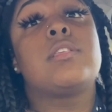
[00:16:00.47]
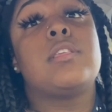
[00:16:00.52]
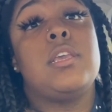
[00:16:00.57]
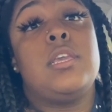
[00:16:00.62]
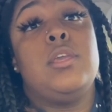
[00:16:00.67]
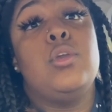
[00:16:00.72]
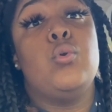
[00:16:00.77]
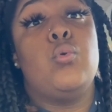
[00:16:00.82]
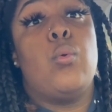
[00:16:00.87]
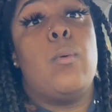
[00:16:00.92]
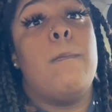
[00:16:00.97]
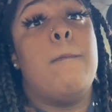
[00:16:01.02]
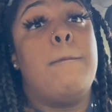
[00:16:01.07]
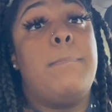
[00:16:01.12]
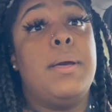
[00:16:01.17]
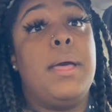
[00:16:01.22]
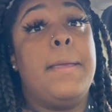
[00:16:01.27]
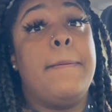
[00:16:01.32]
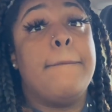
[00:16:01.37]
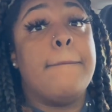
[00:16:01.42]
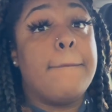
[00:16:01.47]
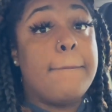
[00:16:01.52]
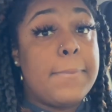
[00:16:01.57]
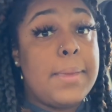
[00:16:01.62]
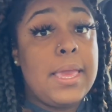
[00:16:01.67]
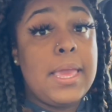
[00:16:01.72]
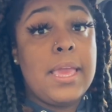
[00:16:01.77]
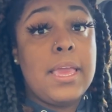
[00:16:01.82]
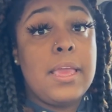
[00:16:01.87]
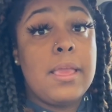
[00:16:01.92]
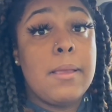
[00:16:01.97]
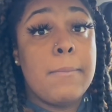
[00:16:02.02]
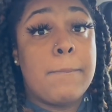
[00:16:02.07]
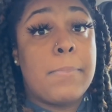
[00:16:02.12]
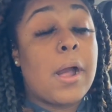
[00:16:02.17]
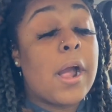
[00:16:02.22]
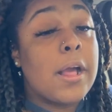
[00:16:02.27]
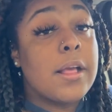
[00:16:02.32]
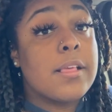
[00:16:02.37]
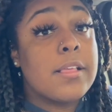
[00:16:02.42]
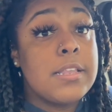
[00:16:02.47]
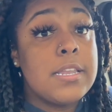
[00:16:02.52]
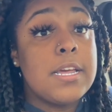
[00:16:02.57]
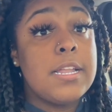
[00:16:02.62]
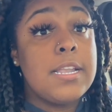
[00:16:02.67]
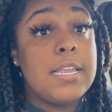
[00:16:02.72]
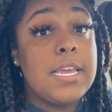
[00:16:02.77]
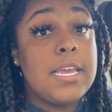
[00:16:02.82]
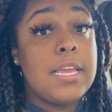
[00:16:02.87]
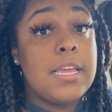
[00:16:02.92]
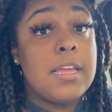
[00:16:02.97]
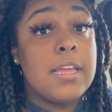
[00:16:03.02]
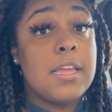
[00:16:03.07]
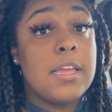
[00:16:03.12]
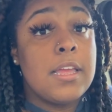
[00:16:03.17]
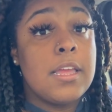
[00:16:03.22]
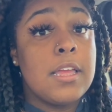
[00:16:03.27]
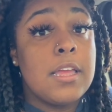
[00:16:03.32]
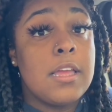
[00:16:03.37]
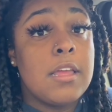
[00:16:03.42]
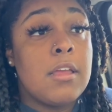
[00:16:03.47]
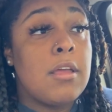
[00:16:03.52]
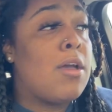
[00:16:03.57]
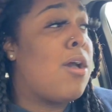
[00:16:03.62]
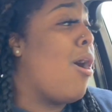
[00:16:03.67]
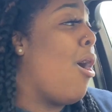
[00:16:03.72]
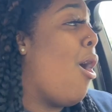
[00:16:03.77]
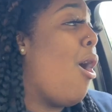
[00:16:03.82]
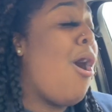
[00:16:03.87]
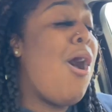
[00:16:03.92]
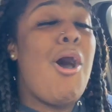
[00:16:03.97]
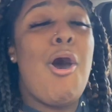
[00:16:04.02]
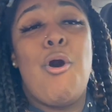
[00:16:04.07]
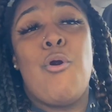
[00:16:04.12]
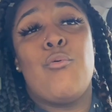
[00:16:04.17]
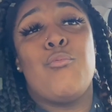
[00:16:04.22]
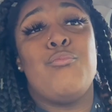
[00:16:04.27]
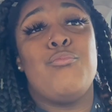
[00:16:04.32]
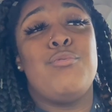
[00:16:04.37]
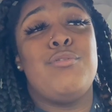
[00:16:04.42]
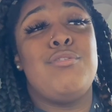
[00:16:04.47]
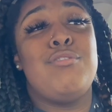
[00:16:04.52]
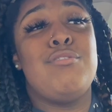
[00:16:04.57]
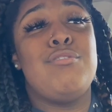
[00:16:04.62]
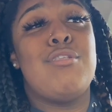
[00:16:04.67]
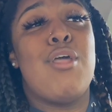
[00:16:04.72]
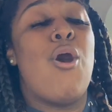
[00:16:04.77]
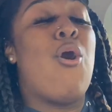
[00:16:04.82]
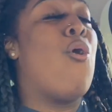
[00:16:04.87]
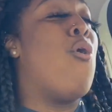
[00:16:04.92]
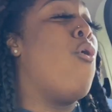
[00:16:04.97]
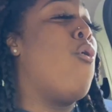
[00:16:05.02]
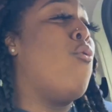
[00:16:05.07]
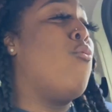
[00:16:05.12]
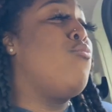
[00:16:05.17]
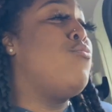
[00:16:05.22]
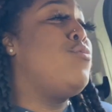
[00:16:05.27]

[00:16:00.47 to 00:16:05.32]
to you. But me personally, oh no.